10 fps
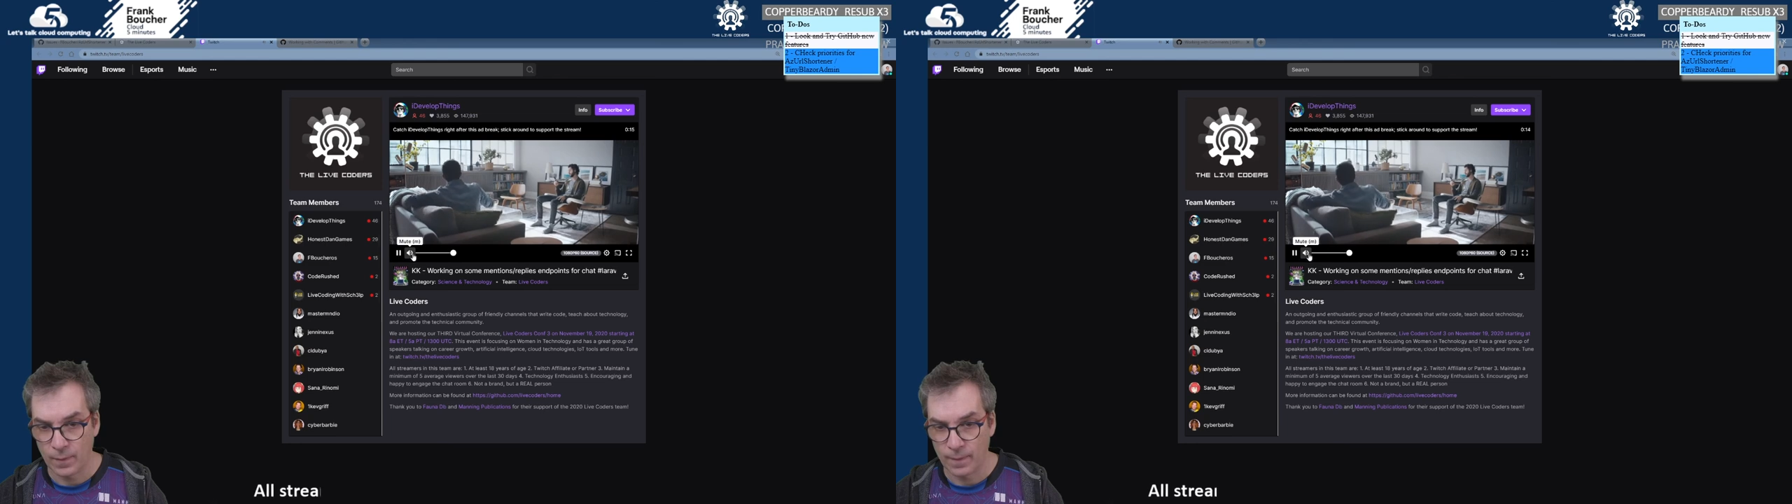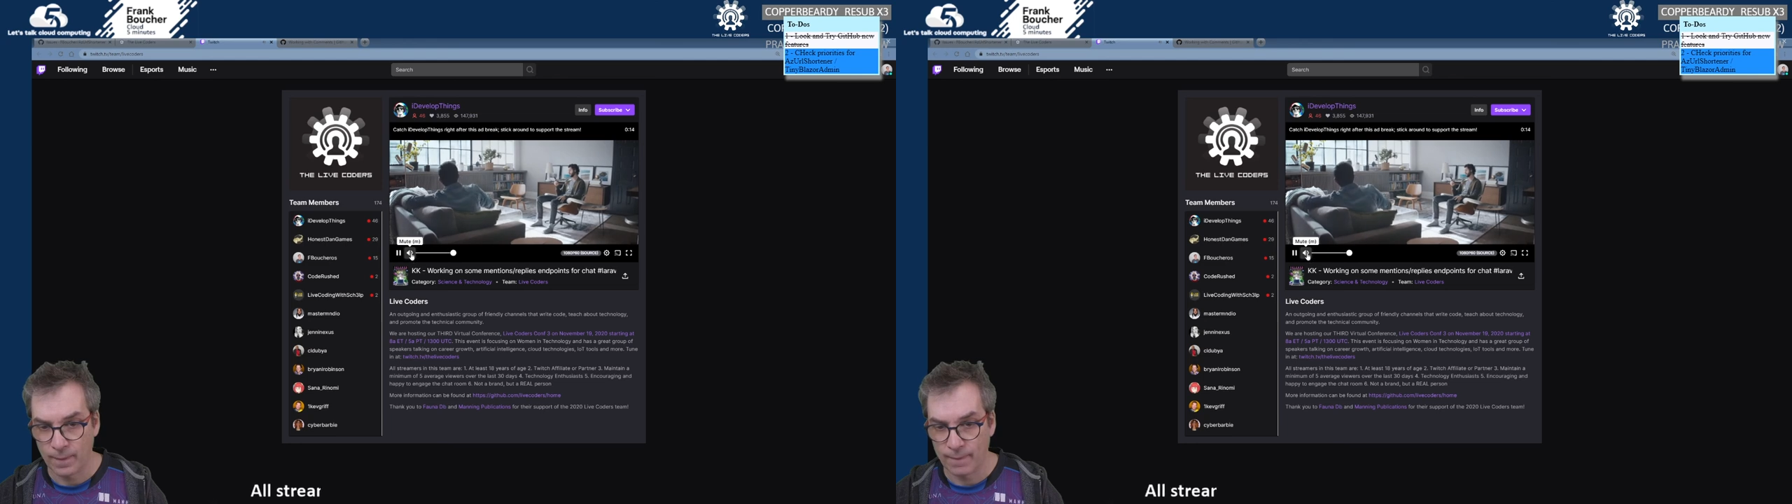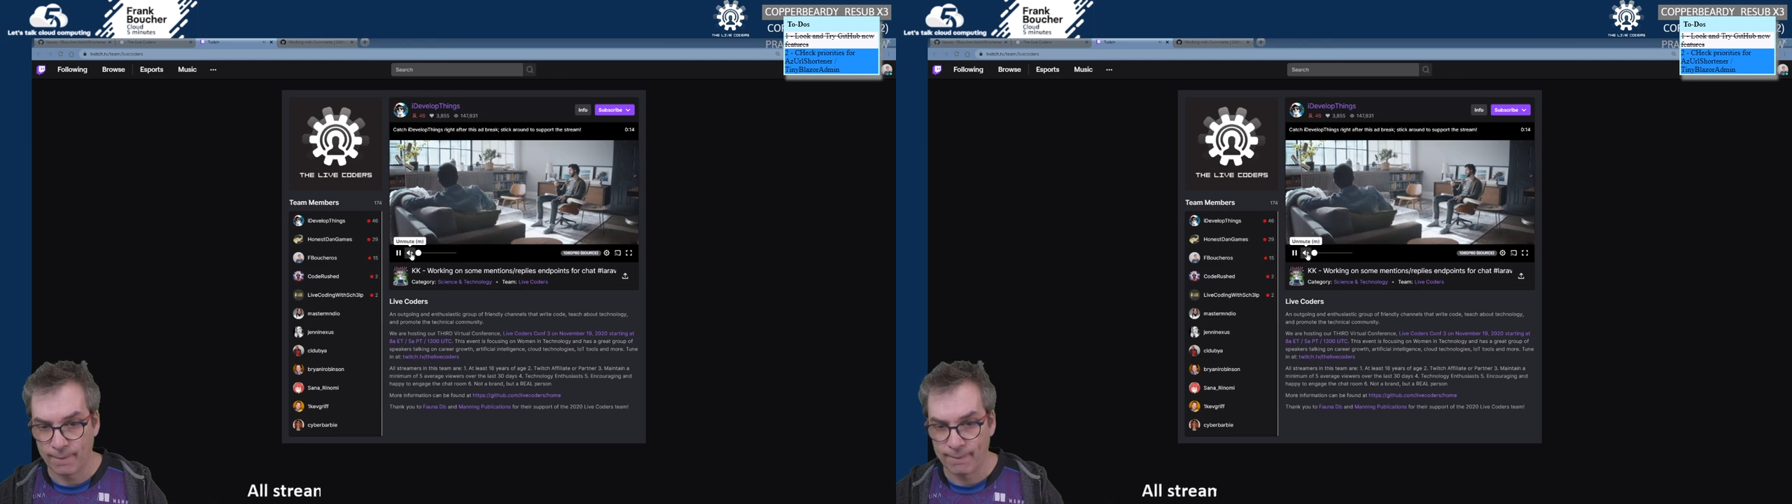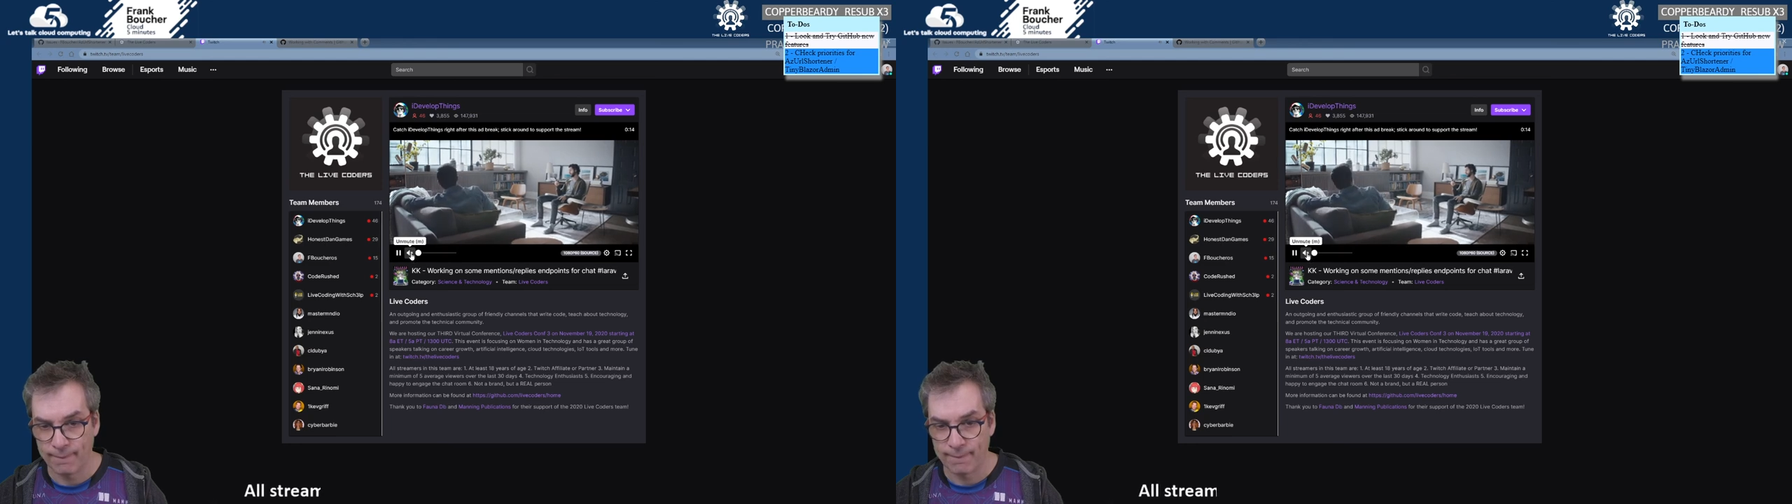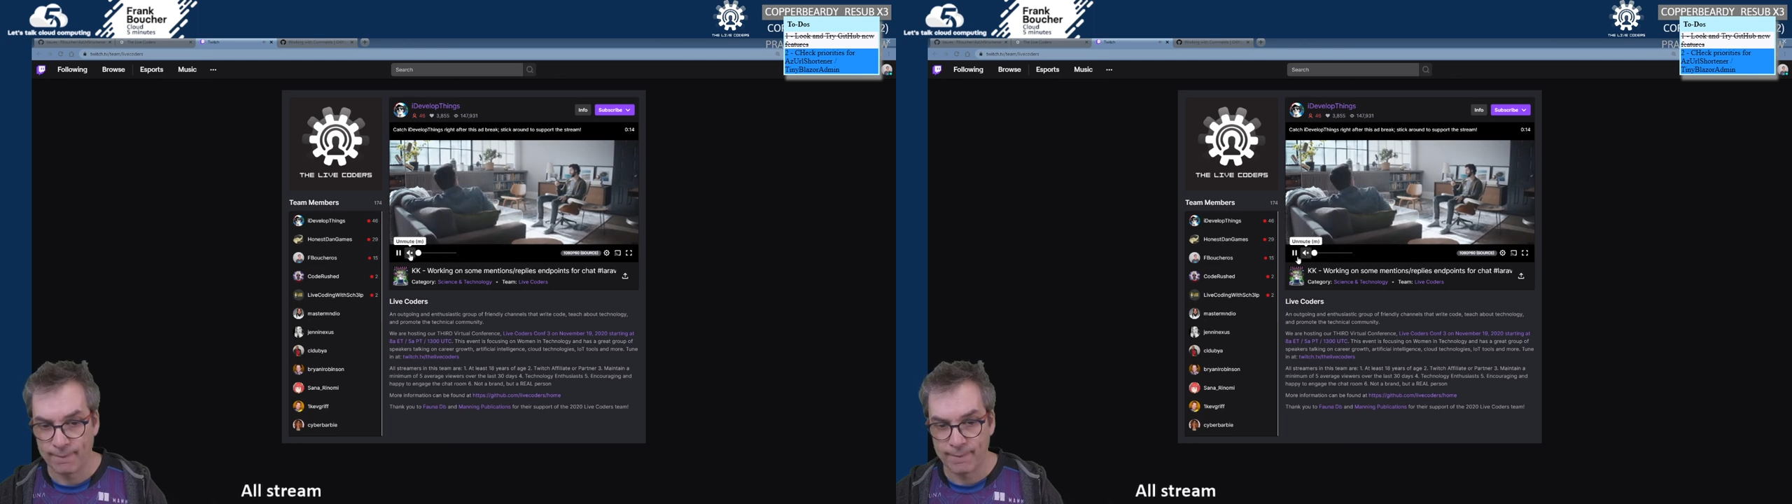Since I
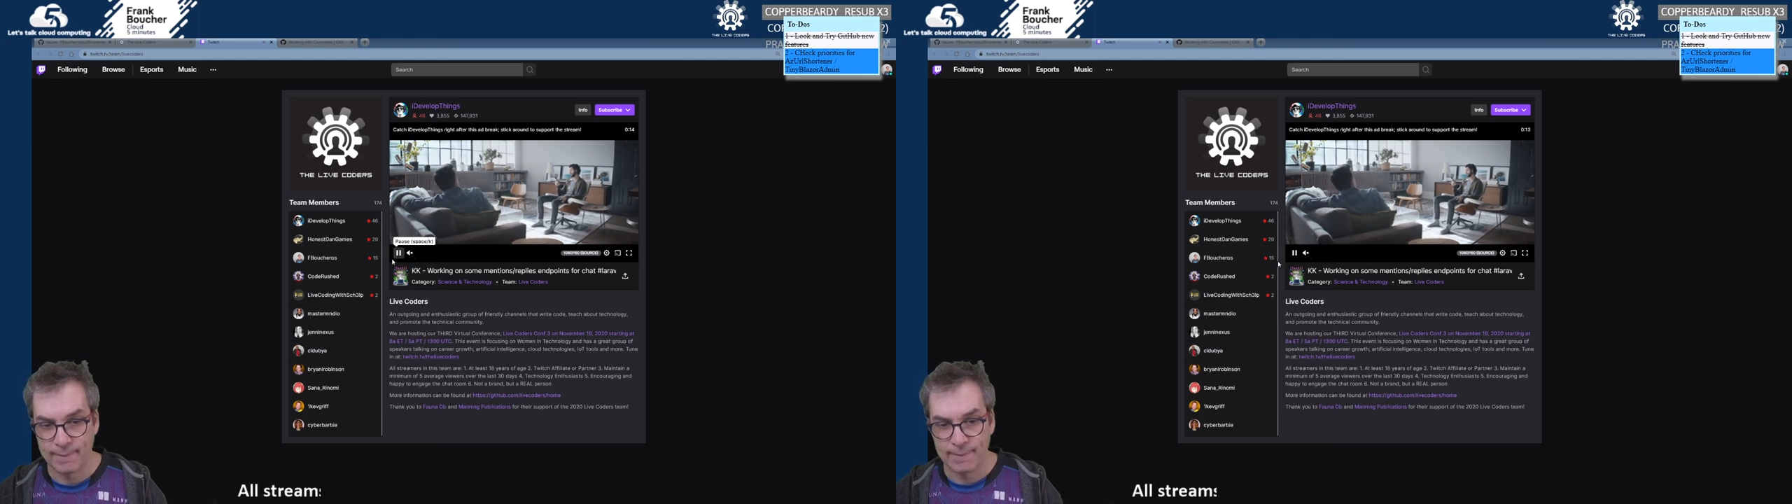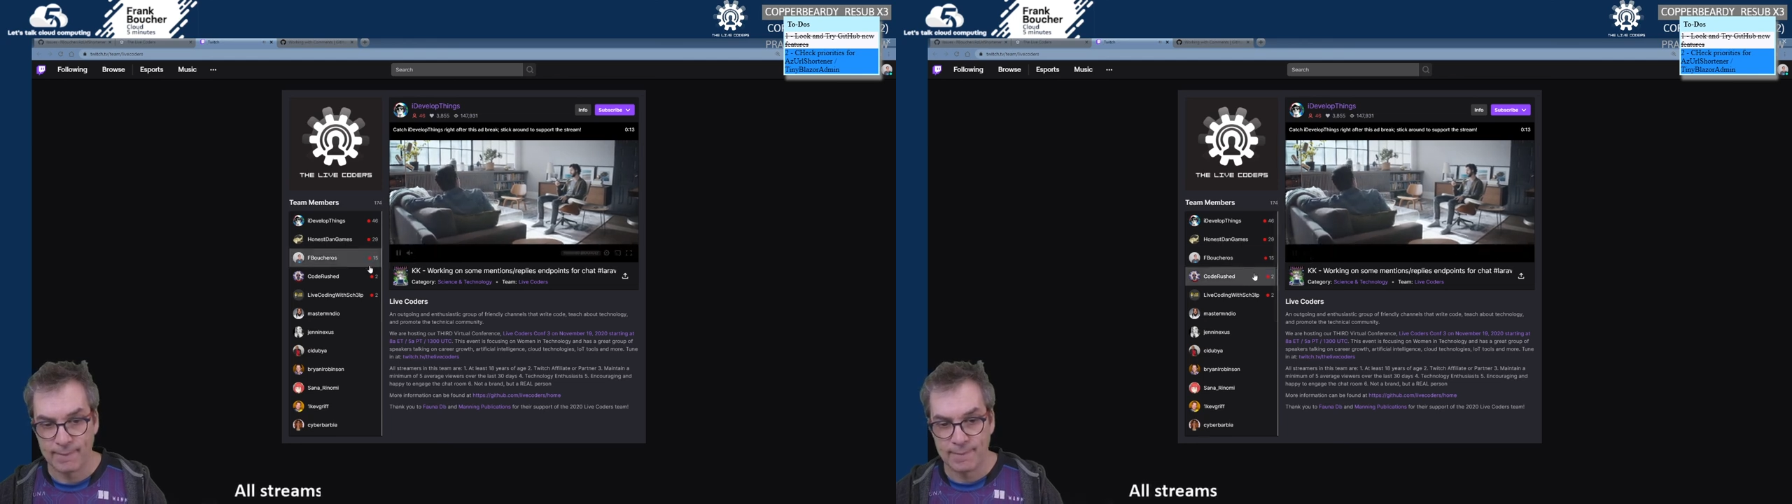switched to question